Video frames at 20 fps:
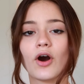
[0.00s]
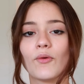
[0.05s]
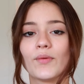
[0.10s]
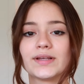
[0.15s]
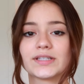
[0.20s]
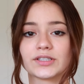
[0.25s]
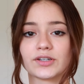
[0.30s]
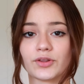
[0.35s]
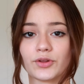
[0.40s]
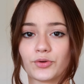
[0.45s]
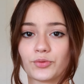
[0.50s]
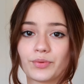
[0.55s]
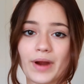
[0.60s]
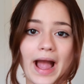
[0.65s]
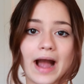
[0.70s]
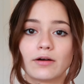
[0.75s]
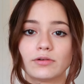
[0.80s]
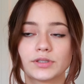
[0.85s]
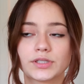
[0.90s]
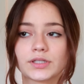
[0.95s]
always another
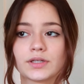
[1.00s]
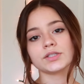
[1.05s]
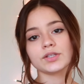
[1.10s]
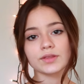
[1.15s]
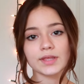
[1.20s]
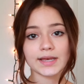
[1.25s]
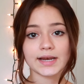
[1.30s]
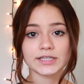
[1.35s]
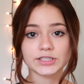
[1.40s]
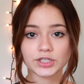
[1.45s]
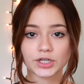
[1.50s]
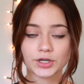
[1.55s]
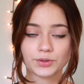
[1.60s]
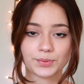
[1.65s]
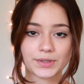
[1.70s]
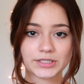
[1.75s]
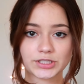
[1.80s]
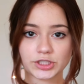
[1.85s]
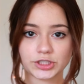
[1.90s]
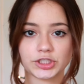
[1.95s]
route. So then I started
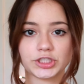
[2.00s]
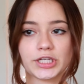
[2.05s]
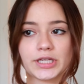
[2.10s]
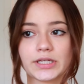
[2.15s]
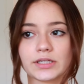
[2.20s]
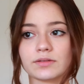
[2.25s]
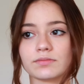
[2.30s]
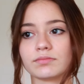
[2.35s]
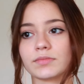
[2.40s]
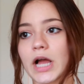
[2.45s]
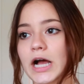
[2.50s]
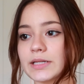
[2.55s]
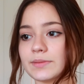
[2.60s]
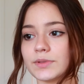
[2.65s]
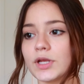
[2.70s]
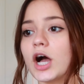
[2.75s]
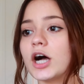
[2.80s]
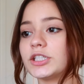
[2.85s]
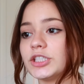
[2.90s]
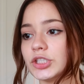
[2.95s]
researching
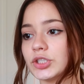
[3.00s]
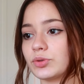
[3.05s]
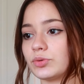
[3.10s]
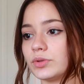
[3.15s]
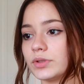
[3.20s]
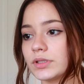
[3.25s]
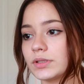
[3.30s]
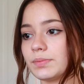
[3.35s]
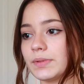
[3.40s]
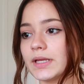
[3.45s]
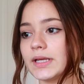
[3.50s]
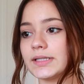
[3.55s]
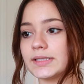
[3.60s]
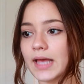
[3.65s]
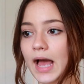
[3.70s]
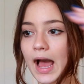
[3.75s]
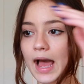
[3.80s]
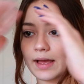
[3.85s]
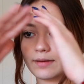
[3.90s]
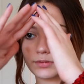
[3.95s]
cosmetology schools because
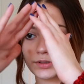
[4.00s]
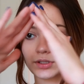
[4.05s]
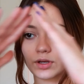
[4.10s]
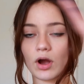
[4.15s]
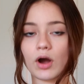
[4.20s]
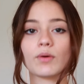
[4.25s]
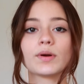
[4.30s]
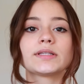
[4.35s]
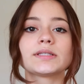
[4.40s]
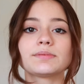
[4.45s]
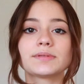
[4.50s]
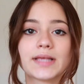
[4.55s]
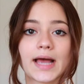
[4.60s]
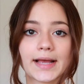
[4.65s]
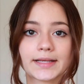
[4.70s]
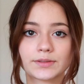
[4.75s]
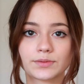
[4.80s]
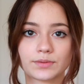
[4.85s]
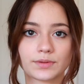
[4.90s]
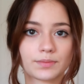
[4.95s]
I was always
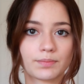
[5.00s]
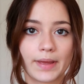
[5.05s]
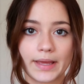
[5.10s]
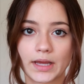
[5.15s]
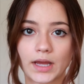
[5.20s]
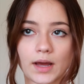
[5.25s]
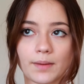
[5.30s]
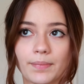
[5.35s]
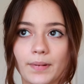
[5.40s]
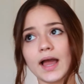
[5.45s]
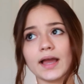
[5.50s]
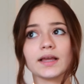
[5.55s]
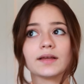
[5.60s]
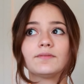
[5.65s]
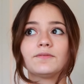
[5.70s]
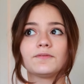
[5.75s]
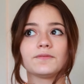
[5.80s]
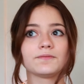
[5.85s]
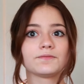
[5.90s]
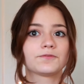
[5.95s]
obsessed with makeup. I
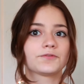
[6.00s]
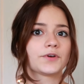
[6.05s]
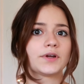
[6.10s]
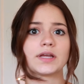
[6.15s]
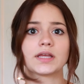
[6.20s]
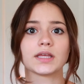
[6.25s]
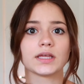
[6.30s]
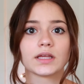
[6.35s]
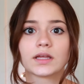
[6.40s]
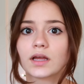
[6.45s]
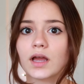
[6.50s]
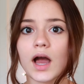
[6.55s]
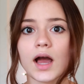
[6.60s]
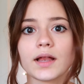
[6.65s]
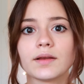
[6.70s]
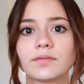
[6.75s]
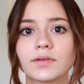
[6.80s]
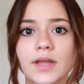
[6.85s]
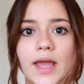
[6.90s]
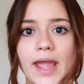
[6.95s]
can freaking
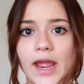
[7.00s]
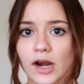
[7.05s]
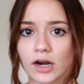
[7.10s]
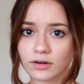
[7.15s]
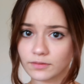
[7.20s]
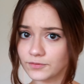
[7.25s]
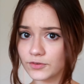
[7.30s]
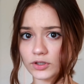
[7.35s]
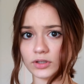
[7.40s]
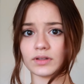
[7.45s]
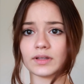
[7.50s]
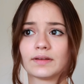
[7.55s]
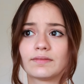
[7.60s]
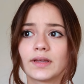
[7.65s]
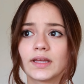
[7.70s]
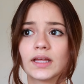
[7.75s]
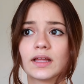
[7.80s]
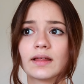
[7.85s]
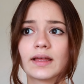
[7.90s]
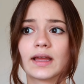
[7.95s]
cut hair for a
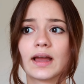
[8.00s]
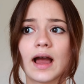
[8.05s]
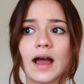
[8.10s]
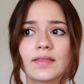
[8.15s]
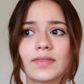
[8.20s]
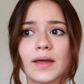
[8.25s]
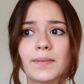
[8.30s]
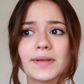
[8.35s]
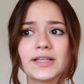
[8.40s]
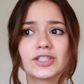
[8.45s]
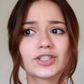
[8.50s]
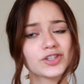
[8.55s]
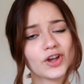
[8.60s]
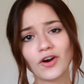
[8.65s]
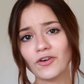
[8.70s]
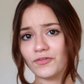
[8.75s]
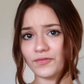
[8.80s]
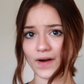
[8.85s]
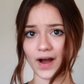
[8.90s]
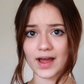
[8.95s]
living. Like, that'd be
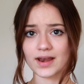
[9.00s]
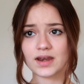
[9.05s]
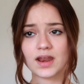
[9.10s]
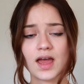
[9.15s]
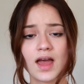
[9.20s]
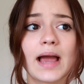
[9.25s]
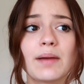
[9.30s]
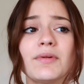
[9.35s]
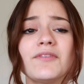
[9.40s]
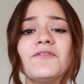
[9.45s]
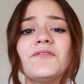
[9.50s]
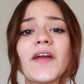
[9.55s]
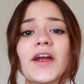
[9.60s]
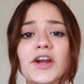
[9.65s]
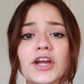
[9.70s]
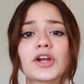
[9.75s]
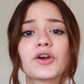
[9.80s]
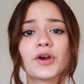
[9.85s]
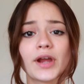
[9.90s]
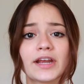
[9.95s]
so fun. I'm a
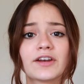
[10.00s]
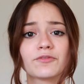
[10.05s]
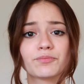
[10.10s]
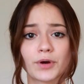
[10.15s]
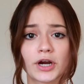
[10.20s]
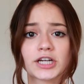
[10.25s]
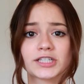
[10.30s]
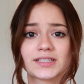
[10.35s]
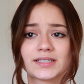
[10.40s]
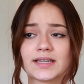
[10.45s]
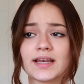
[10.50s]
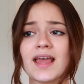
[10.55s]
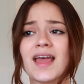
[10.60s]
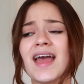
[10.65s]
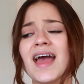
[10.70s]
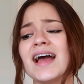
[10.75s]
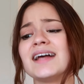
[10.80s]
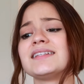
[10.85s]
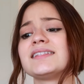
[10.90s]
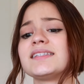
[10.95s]
very creative person,
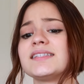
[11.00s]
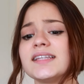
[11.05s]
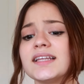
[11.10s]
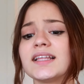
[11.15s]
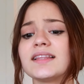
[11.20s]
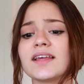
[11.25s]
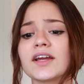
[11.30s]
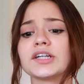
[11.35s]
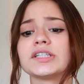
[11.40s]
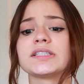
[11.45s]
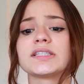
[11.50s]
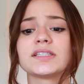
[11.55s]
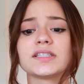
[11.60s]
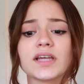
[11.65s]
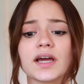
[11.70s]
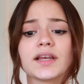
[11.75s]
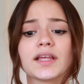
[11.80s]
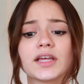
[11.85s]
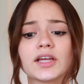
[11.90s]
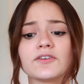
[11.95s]
and sitting there and
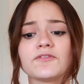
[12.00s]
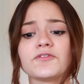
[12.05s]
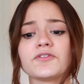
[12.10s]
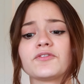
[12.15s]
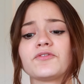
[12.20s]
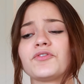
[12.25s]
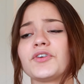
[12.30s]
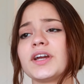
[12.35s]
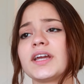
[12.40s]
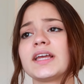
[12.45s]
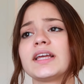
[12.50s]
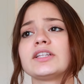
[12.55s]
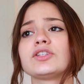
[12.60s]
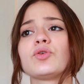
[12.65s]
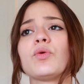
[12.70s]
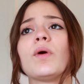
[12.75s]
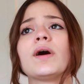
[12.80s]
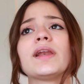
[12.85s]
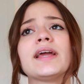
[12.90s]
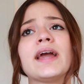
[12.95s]
studying for freaking
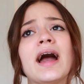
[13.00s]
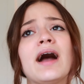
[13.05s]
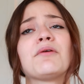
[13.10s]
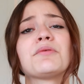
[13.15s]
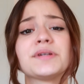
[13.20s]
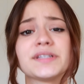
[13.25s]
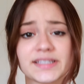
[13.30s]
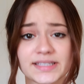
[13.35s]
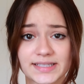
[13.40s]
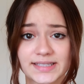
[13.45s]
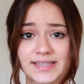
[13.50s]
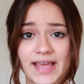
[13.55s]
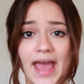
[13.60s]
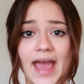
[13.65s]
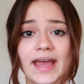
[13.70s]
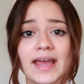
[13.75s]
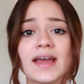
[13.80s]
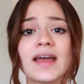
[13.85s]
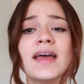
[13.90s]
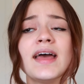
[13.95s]
20 hours a
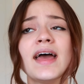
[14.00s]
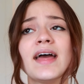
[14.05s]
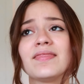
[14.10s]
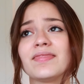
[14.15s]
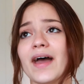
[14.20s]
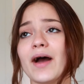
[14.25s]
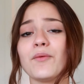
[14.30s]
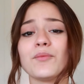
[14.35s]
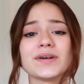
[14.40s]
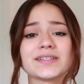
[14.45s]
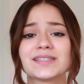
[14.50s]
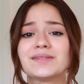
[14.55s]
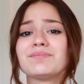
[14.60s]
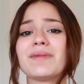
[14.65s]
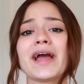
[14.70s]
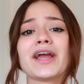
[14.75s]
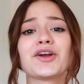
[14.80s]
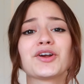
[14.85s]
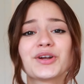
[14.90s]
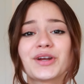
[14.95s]
day, that wasn't
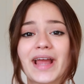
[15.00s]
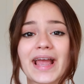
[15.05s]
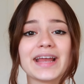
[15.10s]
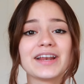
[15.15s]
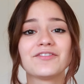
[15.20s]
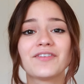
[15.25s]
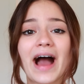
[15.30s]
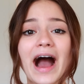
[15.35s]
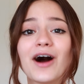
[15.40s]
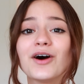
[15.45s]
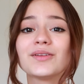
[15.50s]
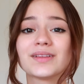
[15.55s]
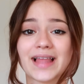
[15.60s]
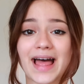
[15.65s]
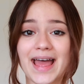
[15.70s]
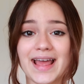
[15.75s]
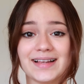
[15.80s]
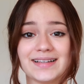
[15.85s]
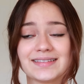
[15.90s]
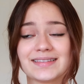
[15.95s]
my creative
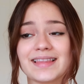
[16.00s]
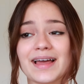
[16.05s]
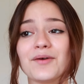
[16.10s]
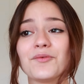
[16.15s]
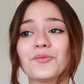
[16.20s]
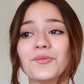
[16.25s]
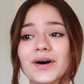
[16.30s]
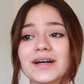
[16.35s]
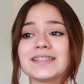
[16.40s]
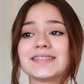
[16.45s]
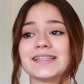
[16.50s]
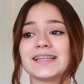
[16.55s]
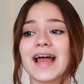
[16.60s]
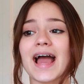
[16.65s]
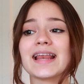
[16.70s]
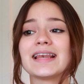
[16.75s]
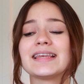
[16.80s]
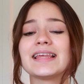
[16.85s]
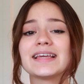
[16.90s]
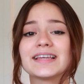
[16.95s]
outlet. That wasn't.
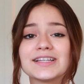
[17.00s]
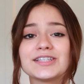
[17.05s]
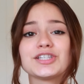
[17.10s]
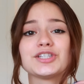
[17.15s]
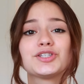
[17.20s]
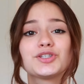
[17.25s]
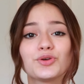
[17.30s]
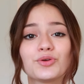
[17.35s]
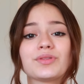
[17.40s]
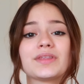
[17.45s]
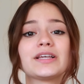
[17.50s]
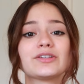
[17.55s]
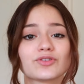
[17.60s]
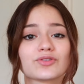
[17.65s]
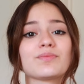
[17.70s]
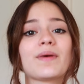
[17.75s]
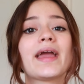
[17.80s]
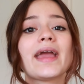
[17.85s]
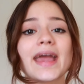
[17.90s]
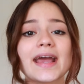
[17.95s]
I needed to do things
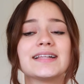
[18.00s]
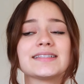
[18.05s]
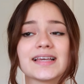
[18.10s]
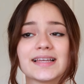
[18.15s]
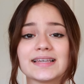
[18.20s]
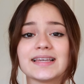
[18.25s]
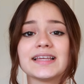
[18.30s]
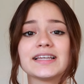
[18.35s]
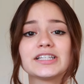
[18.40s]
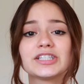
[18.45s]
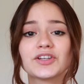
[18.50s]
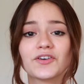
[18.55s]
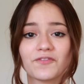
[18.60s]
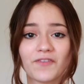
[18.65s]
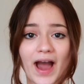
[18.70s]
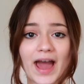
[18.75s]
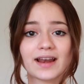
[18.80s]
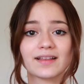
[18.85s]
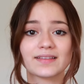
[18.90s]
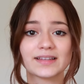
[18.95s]
with my hands. I needed to
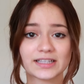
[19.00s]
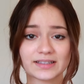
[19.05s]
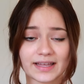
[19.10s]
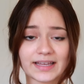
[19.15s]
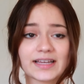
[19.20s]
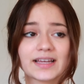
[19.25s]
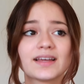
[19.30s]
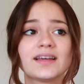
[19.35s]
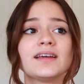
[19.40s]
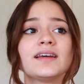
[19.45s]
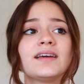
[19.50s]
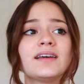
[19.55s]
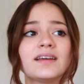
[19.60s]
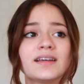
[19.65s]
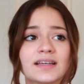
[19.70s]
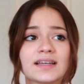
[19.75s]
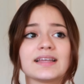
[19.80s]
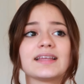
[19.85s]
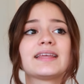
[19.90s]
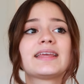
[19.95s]
finally like
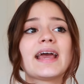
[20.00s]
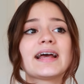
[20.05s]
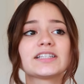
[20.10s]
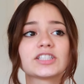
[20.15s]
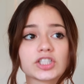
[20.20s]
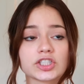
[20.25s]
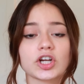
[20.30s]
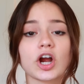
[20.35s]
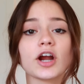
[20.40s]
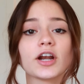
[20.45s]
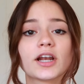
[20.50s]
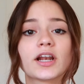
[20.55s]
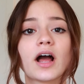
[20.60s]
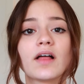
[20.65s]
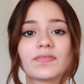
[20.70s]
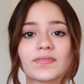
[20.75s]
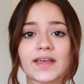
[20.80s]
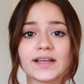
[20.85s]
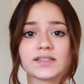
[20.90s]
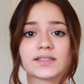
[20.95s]
get started
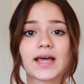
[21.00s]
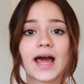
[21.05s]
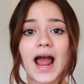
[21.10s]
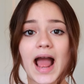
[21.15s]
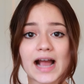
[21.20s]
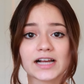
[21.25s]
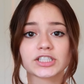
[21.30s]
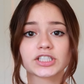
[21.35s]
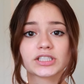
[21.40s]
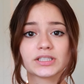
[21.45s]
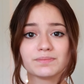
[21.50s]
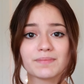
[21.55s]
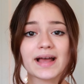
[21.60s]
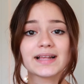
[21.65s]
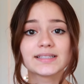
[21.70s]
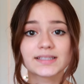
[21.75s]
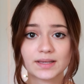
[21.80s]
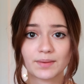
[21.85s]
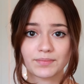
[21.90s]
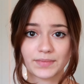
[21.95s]
on things that actually
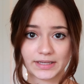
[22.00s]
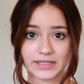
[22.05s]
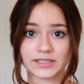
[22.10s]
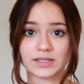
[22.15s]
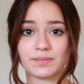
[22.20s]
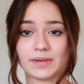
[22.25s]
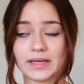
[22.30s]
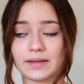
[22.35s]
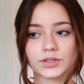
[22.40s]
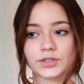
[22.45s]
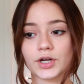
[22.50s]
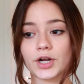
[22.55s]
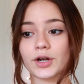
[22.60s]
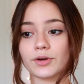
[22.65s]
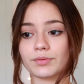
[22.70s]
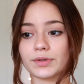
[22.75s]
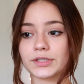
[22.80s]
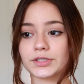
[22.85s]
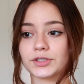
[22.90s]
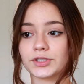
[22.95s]
meant something to me.
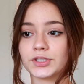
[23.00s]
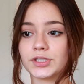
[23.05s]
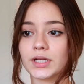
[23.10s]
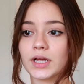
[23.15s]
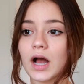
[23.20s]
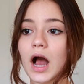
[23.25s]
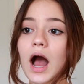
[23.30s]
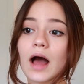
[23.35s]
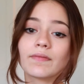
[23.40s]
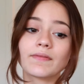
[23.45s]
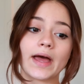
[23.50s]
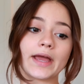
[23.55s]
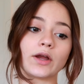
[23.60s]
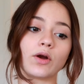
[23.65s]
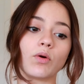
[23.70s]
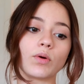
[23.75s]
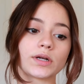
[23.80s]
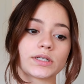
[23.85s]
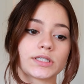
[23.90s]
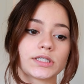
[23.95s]
Started researching online
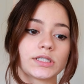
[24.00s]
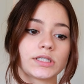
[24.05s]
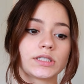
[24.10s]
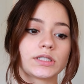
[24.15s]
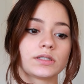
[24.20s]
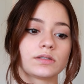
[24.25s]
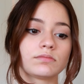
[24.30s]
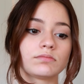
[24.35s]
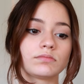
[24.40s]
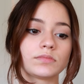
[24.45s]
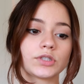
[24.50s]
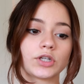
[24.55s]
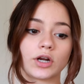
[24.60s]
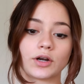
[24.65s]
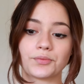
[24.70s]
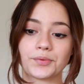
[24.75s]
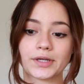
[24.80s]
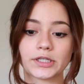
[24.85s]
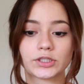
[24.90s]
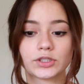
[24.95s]
courses.
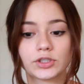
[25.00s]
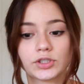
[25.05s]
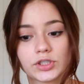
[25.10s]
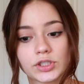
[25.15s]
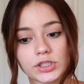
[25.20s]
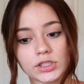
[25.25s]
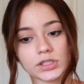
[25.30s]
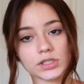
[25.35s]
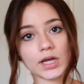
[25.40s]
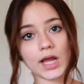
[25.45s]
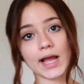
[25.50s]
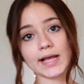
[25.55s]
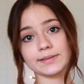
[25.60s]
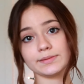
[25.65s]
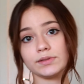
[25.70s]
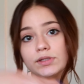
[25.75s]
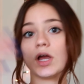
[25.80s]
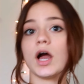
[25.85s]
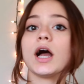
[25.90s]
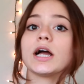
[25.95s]
Started researching
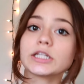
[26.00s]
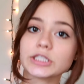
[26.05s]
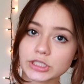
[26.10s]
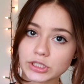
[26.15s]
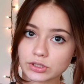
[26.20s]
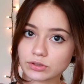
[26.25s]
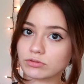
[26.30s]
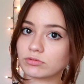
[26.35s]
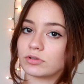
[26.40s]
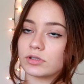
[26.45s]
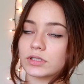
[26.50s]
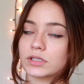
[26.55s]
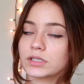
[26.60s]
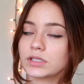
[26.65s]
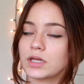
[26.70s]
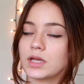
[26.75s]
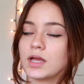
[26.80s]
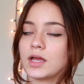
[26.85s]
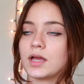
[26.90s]
cosmetology schools.